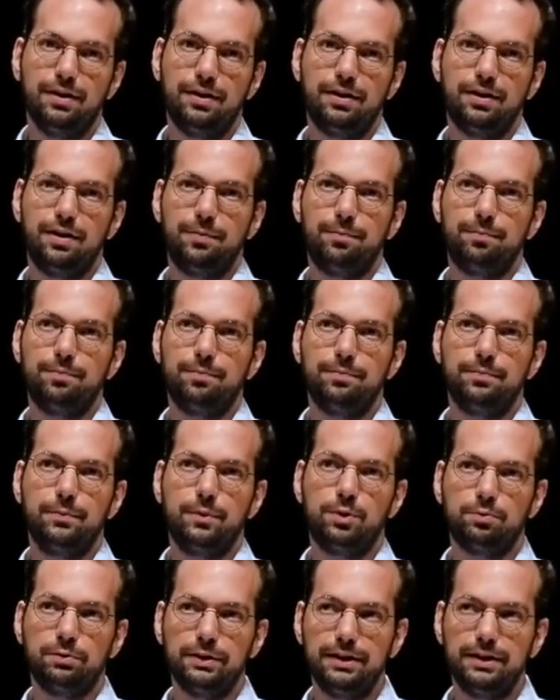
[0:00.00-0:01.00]
Um,
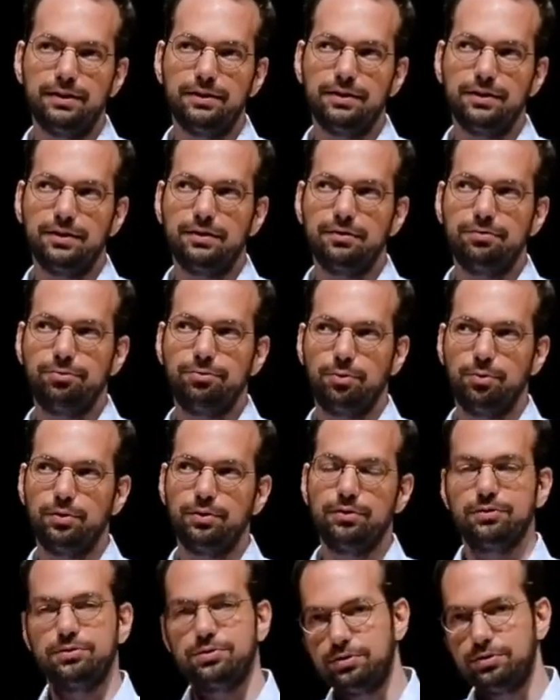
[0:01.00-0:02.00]
Korea,
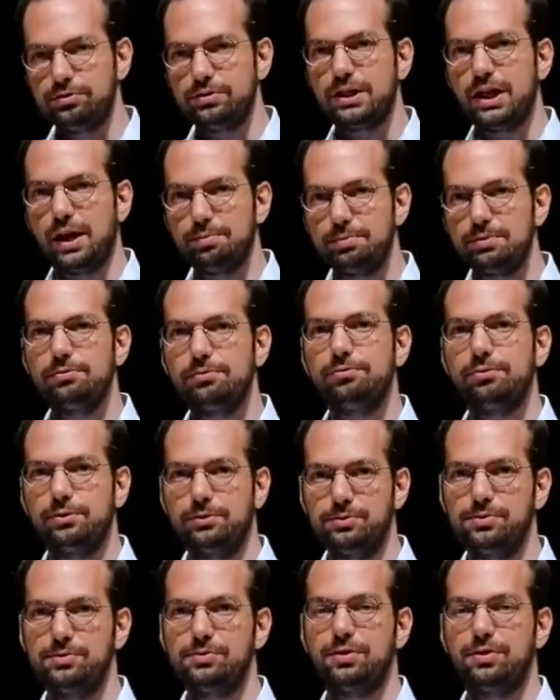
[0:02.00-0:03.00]
for certain types of
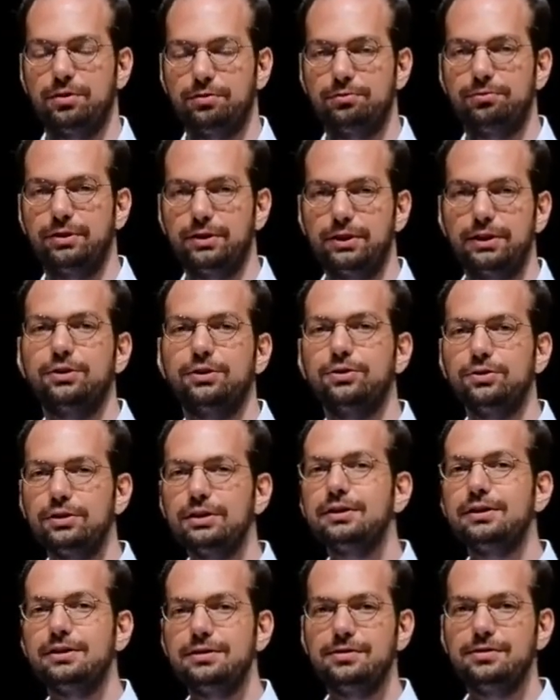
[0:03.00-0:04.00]
phones, are very
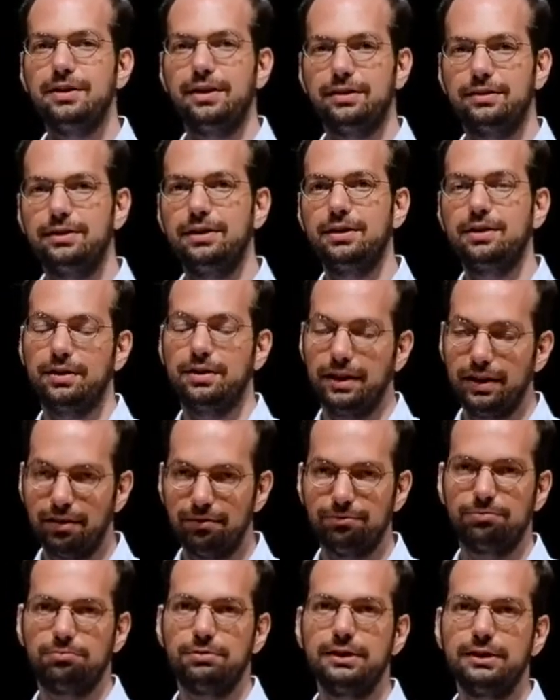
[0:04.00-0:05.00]
good at this technique. They
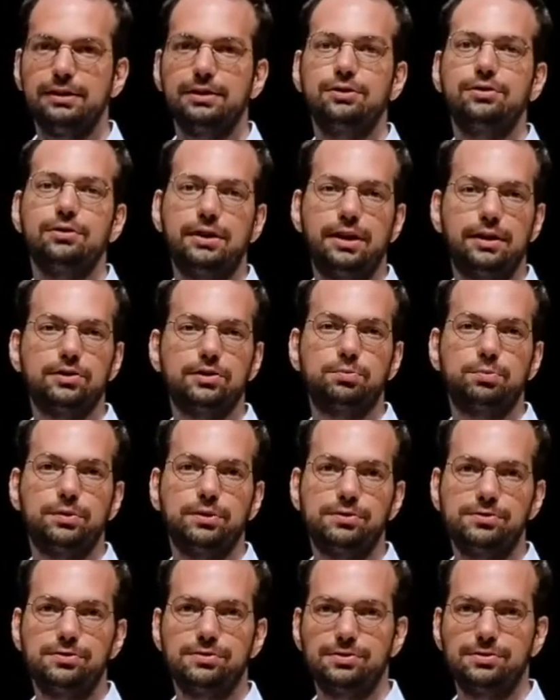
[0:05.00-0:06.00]
have really good
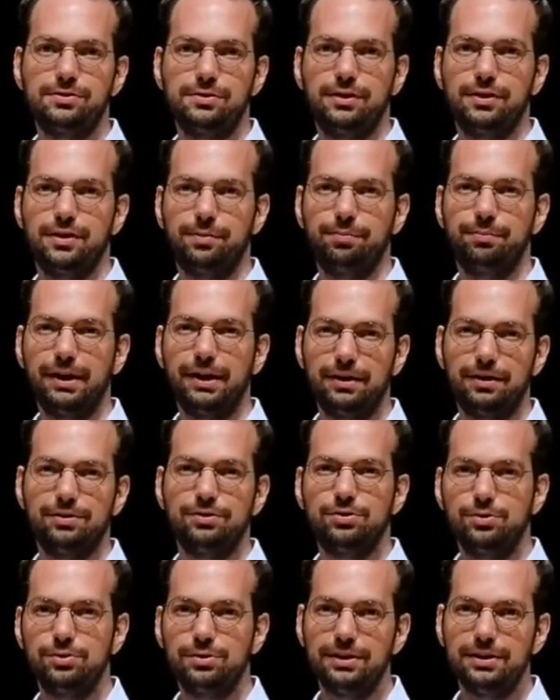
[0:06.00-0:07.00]
experts um, that
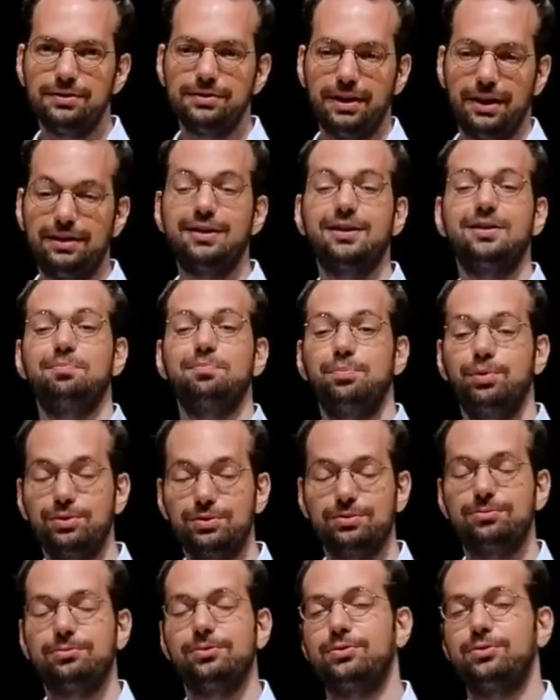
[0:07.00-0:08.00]
can do this and then
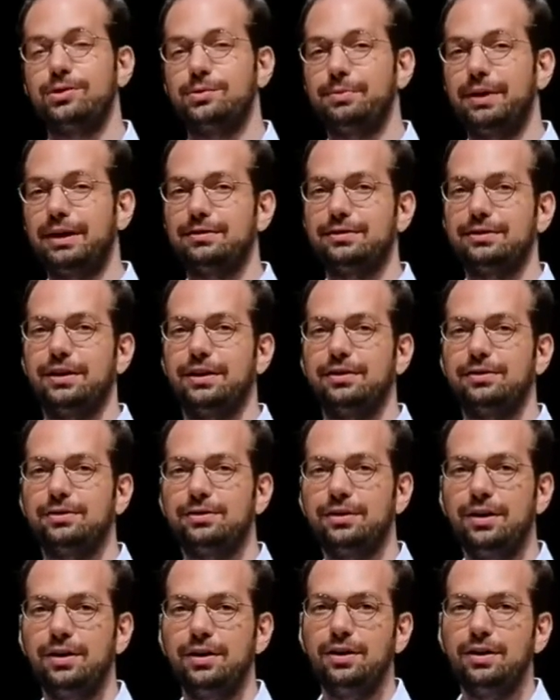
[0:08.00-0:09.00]
put the phones back
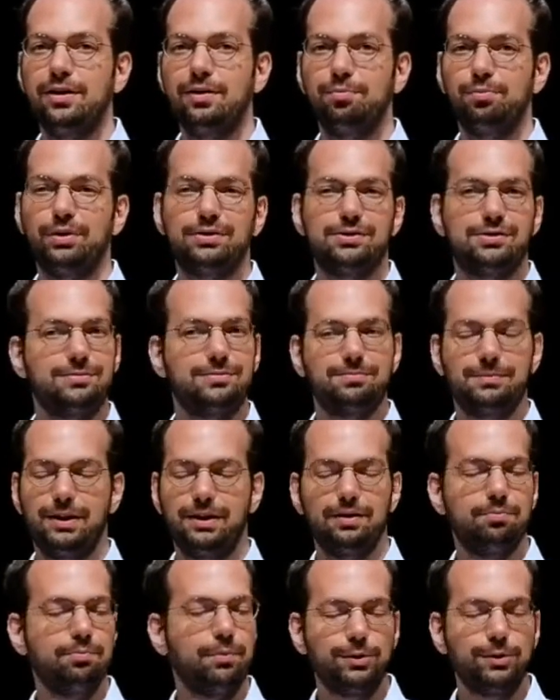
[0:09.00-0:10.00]
together. But
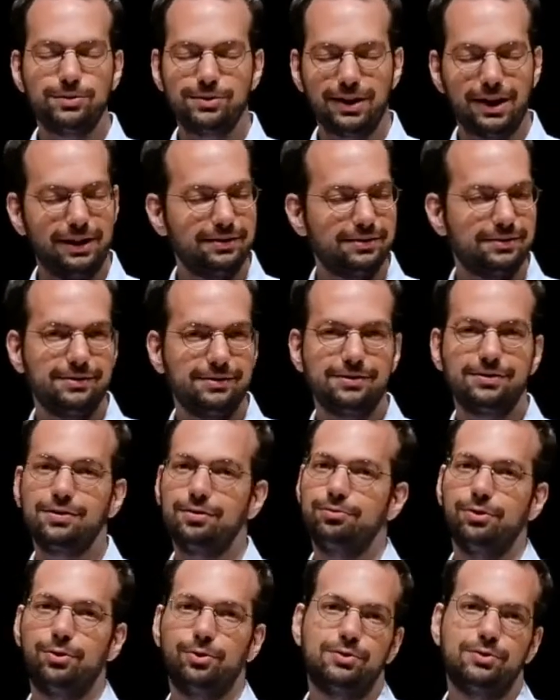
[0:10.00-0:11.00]
in most cases,
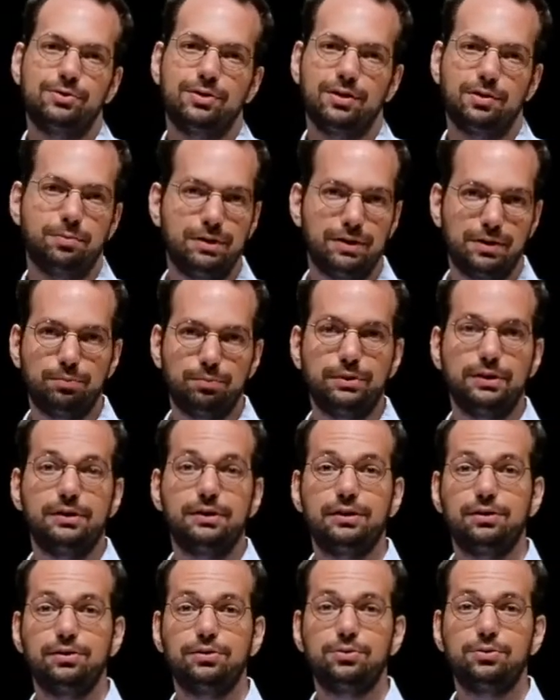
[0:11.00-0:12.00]
the phone is going to be
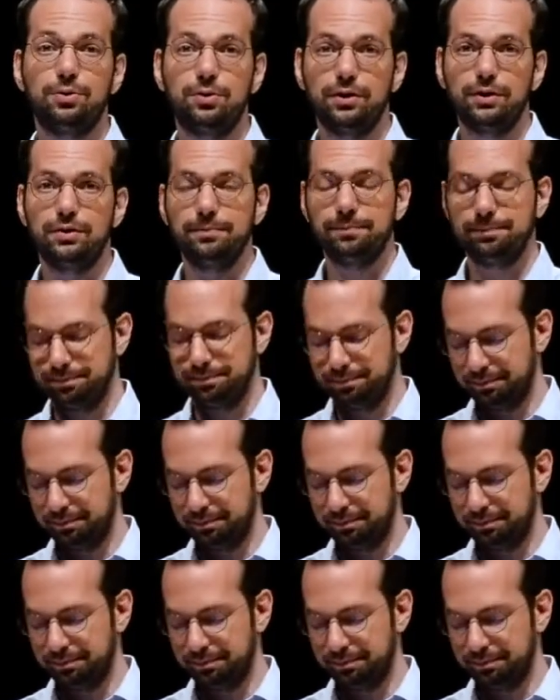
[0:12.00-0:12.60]
completely destroyed,